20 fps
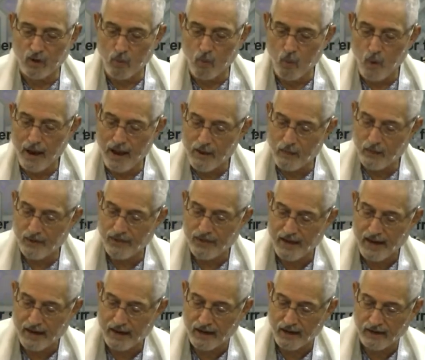away with
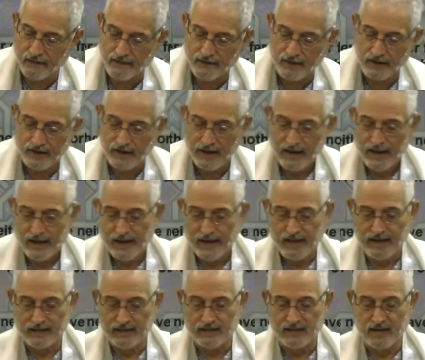that covenant.
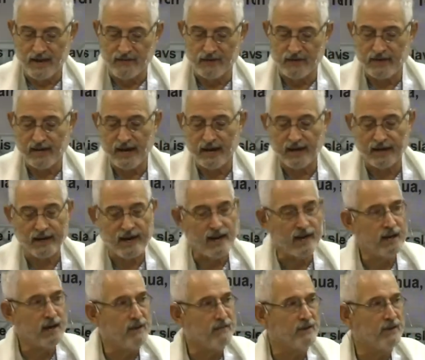He has never taken
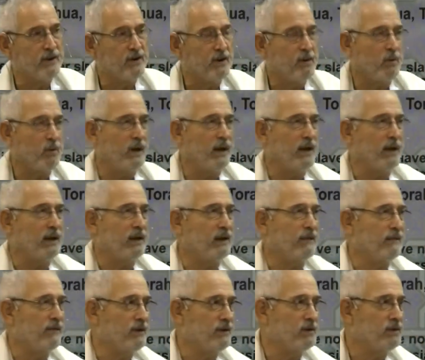that covenant away and
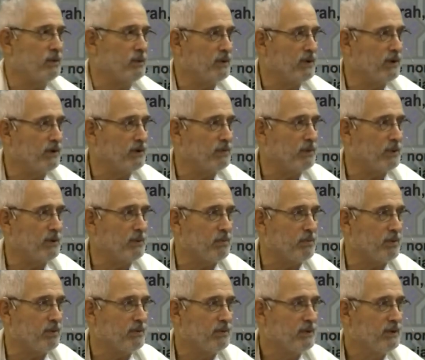given it to another
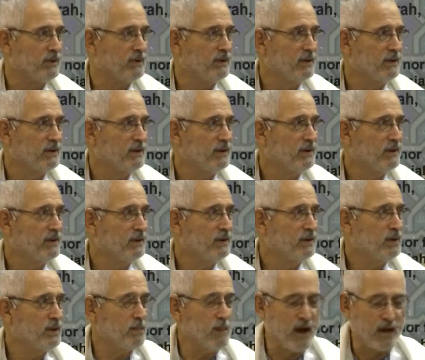people.
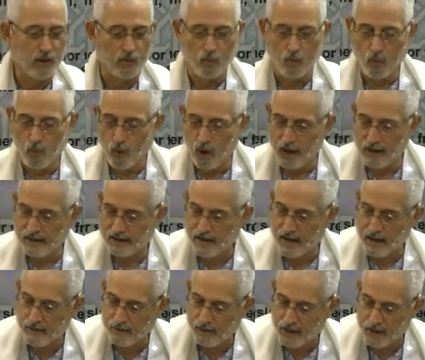No matter what
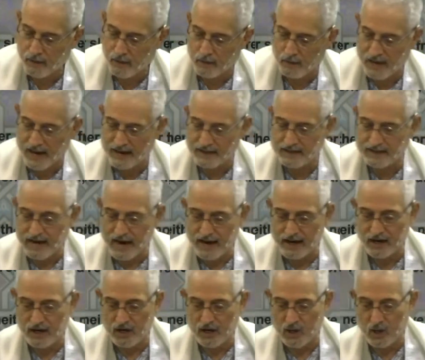that people may
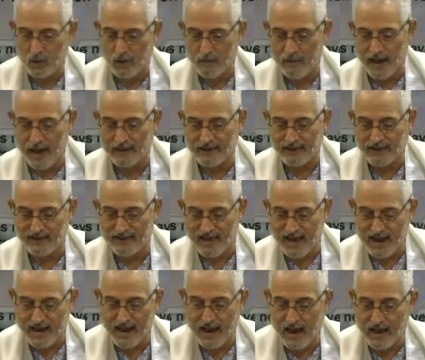say to you about that
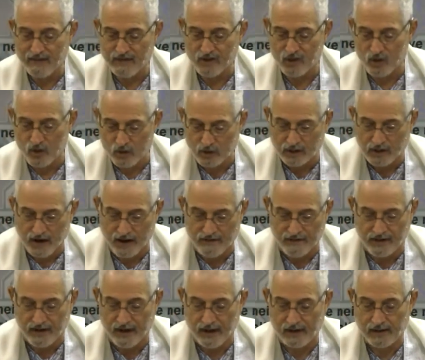they have a new
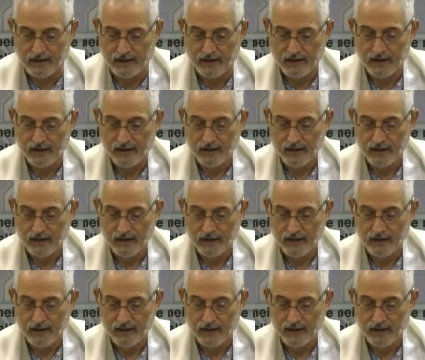covenant,